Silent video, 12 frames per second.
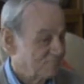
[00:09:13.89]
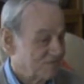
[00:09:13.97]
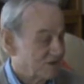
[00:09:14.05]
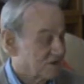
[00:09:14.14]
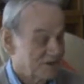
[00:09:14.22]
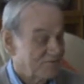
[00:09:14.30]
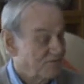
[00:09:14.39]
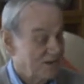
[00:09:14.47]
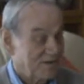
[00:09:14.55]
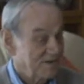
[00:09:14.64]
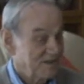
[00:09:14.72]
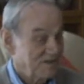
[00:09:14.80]
Just a
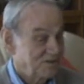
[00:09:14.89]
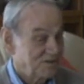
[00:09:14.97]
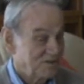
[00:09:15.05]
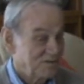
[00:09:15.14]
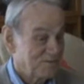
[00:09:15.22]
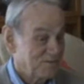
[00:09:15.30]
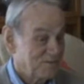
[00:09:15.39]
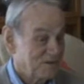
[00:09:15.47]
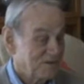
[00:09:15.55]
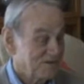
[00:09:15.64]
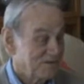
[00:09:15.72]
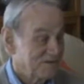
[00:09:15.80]
very enjoyable
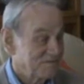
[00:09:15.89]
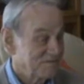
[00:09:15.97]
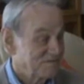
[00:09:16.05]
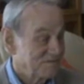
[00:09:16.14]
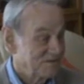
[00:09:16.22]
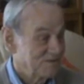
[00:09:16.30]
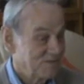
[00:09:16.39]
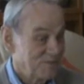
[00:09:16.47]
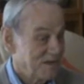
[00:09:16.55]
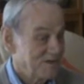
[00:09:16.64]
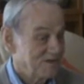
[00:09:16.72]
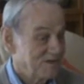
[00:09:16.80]
time,
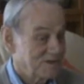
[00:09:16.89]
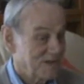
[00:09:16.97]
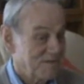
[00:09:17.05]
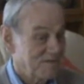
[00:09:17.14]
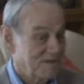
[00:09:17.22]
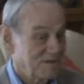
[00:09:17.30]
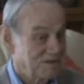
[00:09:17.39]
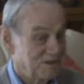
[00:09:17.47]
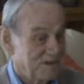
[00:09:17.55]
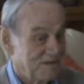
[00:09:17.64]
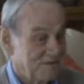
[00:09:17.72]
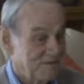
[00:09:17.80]
winning the
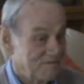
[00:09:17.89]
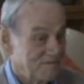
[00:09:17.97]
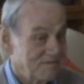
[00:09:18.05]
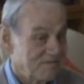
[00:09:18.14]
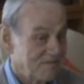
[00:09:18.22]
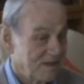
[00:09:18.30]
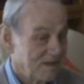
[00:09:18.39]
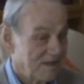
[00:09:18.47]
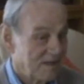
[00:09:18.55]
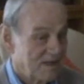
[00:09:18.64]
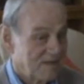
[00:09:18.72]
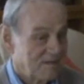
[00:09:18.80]
championship and
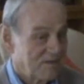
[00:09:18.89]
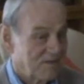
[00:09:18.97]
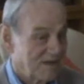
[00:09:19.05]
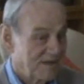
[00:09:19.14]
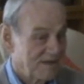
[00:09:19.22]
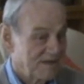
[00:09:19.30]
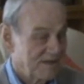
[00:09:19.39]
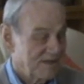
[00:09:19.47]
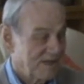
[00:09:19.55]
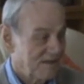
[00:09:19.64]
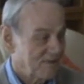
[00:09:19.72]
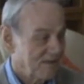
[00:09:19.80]
playing in
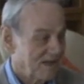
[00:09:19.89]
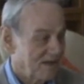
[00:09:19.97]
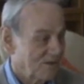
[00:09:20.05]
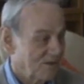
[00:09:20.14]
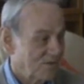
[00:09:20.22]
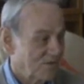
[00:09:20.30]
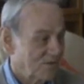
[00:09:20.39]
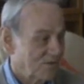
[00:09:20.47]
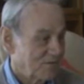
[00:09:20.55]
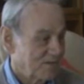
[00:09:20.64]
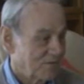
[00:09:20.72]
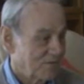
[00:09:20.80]
that playoff
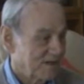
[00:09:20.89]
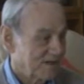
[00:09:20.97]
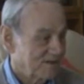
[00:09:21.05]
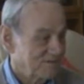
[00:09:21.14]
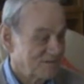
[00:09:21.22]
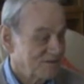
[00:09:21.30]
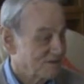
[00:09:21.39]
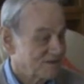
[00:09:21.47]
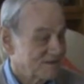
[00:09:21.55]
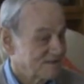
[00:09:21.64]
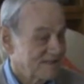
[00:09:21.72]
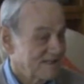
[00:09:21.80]
with Wigan
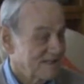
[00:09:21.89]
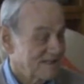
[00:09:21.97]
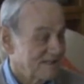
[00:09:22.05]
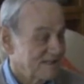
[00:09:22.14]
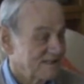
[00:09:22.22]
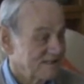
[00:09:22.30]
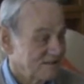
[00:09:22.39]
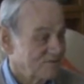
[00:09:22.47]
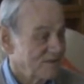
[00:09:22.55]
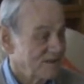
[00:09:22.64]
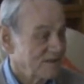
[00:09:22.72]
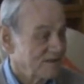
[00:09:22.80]
was, yeah,
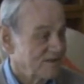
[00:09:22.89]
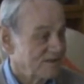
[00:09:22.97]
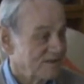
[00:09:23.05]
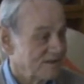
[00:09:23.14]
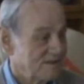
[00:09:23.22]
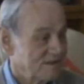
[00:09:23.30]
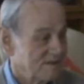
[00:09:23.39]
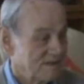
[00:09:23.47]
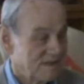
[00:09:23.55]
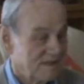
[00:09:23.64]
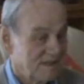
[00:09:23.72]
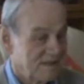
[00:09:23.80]
really good.
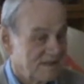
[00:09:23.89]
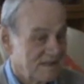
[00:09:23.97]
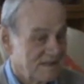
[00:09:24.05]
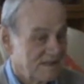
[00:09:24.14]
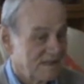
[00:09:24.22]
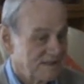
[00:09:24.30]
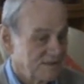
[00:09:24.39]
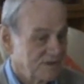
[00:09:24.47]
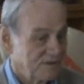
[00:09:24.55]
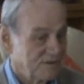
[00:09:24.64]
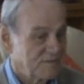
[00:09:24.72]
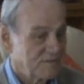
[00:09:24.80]
Yeah,
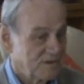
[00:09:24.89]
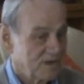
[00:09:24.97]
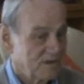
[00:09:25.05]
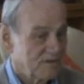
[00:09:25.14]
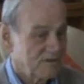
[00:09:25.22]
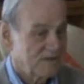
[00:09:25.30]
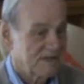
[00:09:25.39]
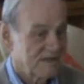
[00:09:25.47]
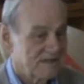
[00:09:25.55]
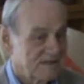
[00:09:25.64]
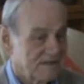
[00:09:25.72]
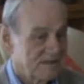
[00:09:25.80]
enjoyed my time
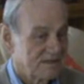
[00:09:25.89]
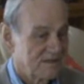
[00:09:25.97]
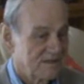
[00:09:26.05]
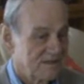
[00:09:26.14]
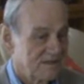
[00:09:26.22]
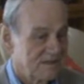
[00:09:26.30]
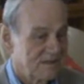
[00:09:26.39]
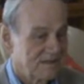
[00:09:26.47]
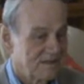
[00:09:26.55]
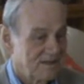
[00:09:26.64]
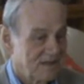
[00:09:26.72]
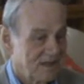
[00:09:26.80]
there.
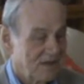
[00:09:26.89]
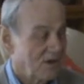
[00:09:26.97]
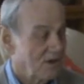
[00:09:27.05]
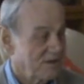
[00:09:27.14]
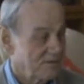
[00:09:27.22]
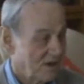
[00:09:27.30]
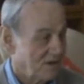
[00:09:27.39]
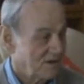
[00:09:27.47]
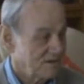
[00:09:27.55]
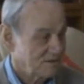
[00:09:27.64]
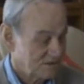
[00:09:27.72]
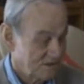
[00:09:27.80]
And
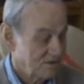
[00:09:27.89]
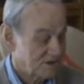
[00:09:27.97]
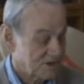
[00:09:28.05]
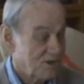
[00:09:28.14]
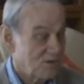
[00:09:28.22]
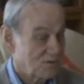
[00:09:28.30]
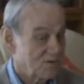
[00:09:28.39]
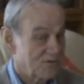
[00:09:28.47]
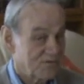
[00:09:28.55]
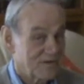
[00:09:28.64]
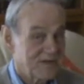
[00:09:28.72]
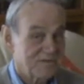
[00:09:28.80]
I still look
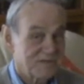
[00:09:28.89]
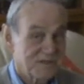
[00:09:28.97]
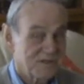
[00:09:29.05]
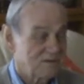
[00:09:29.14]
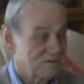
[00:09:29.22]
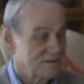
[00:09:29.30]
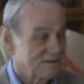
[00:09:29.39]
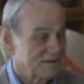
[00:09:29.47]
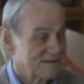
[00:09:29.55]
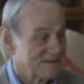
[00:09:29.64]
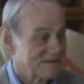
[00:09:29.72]
for their results.